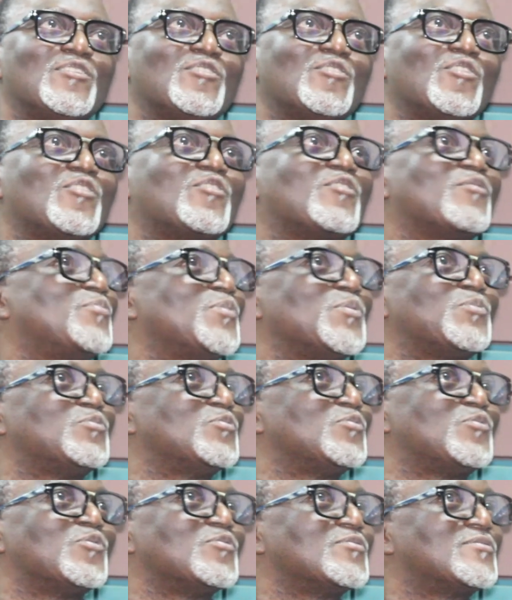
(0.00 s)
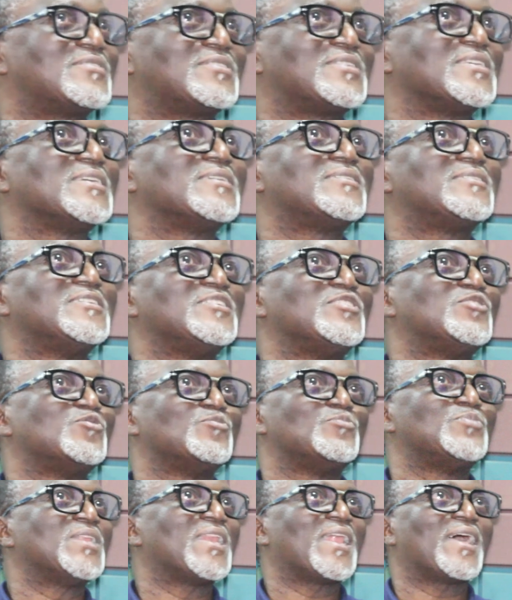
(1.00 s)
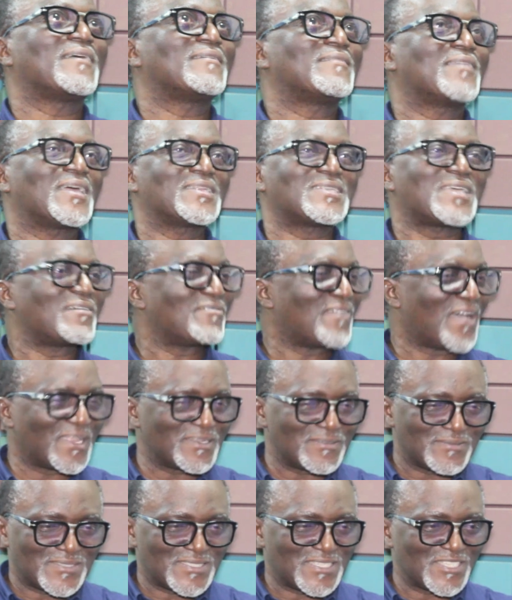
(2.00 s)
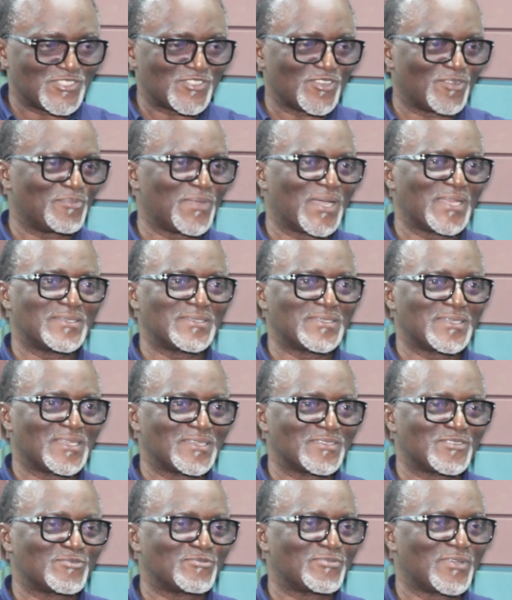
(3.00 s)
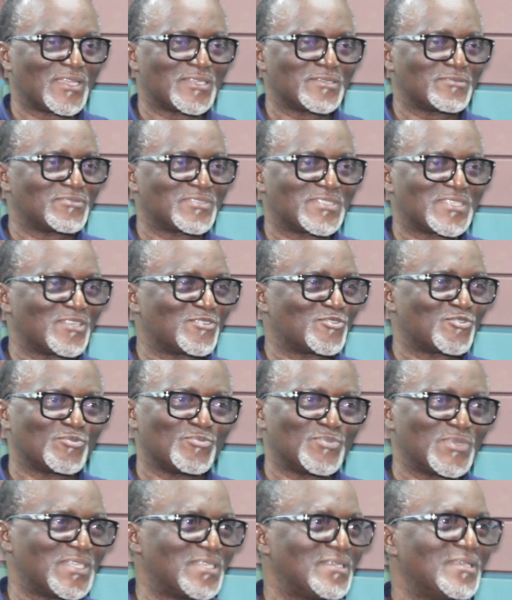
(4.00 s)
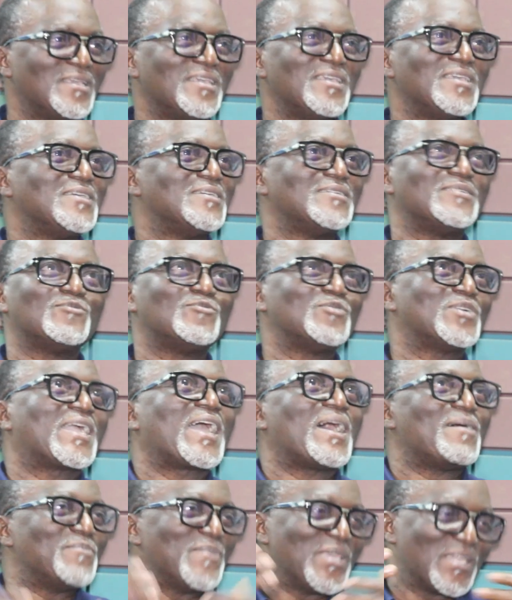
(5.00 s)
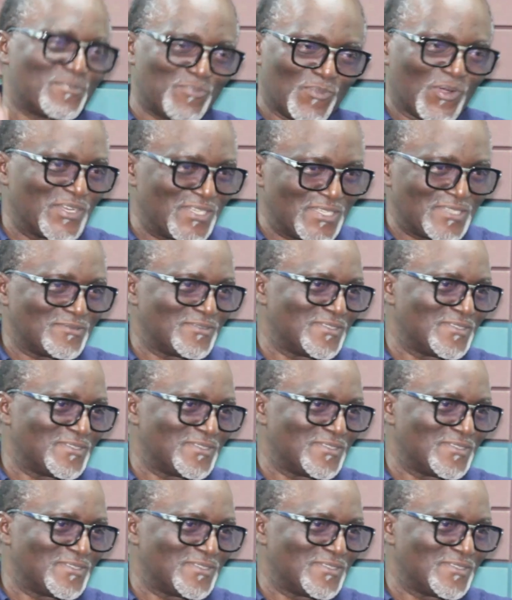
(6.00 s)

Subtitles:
lot of people don't think it should be like that. I've had station managers who said to me, we can't make money